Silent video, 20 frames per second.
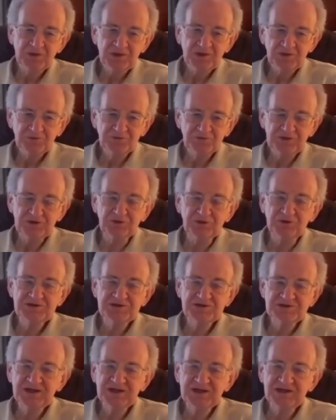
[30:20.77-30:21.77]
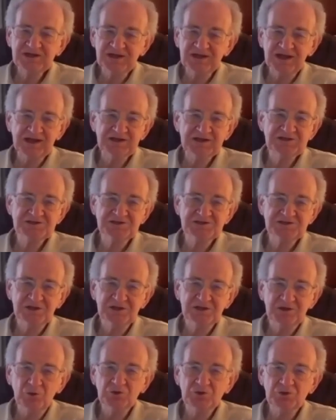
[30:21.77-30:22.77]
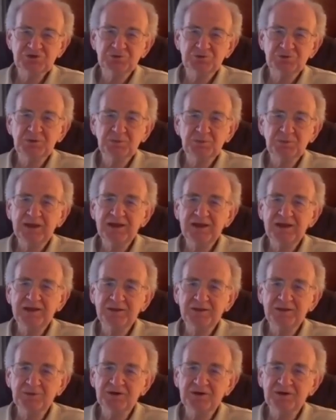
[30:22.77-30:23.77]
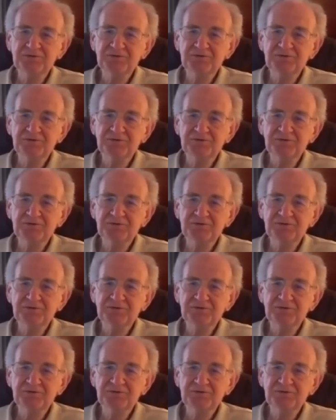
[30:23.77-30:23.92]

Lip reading: federal estate tax, which you'd be paying above